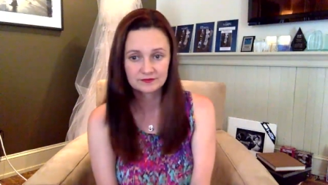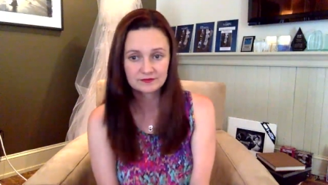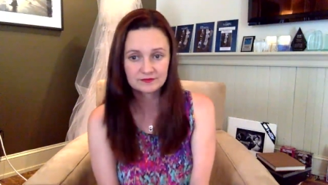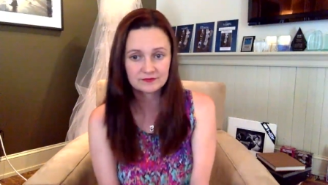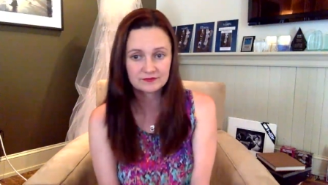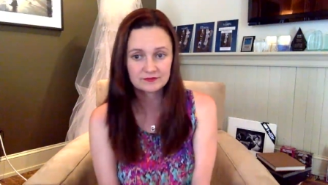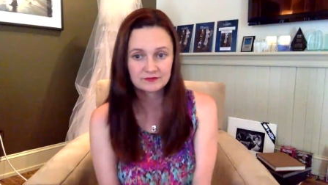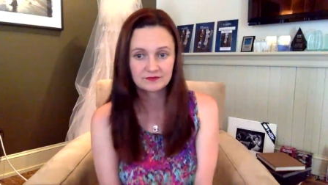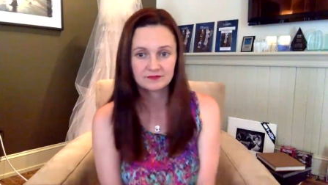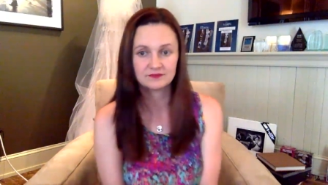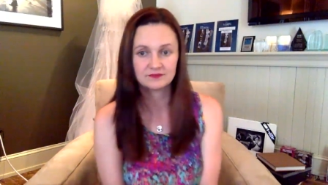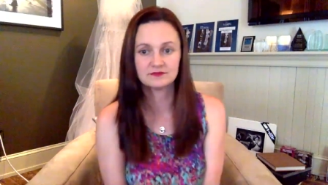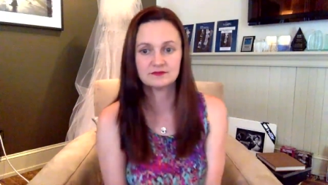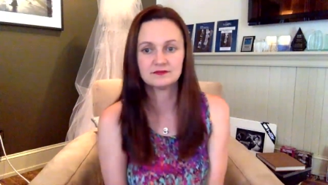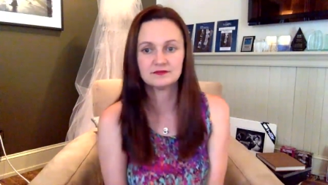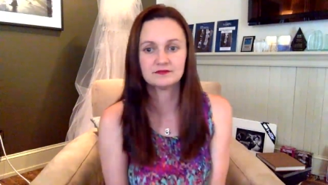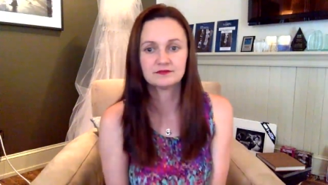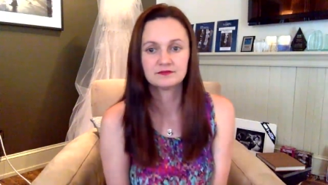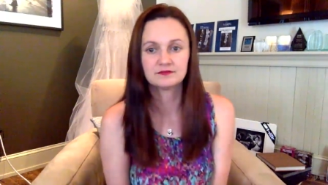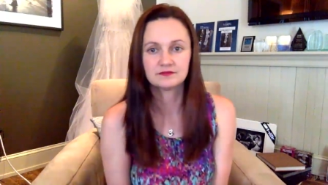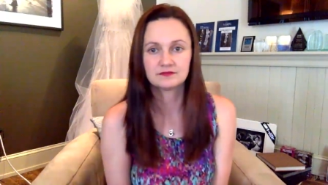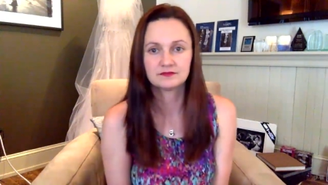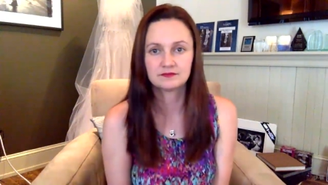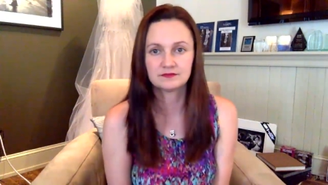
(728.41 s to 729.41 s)
And so
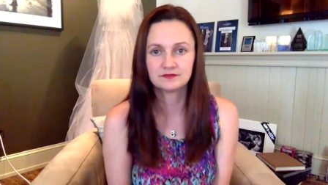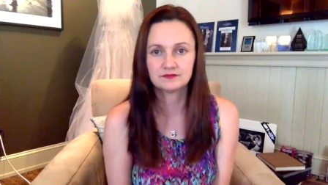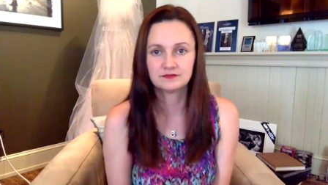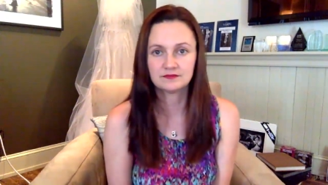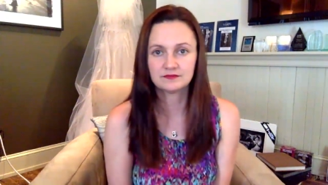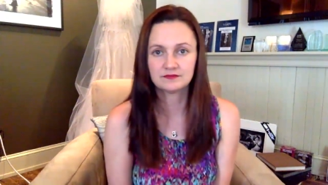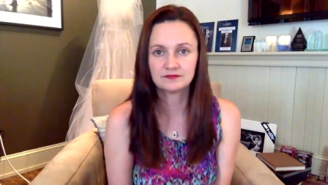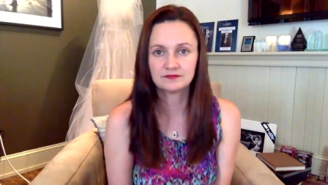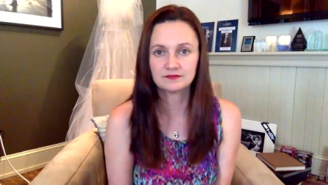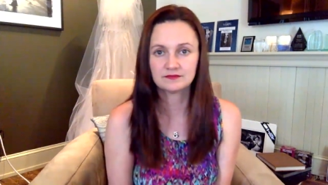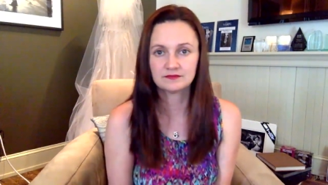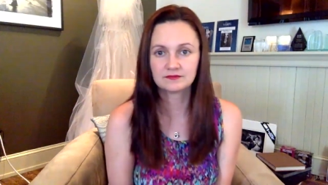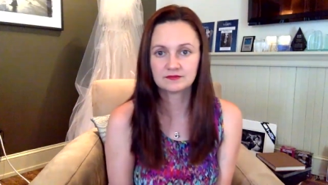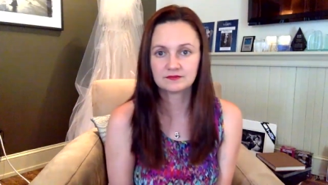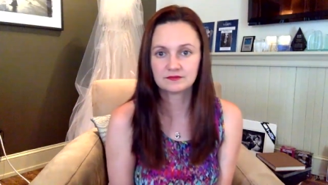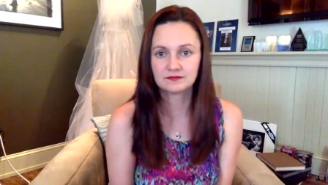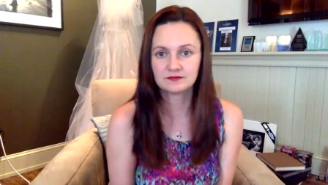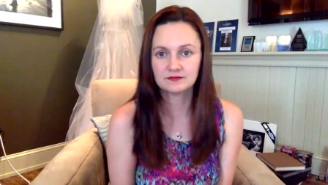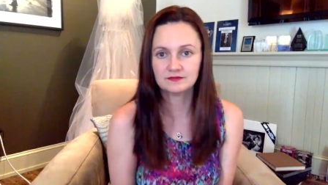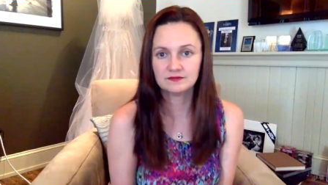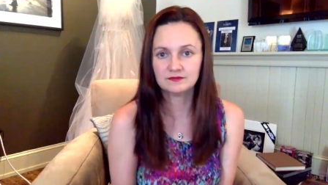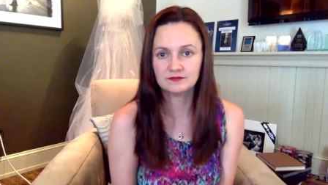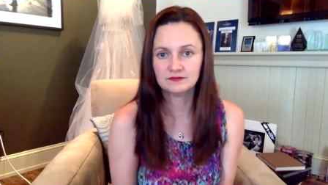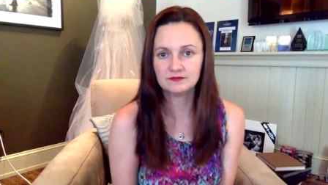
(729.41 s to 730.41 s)
important, like you said, to
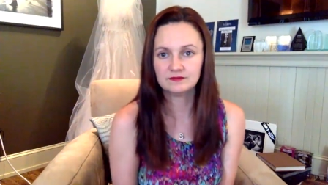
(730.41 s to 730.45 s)
be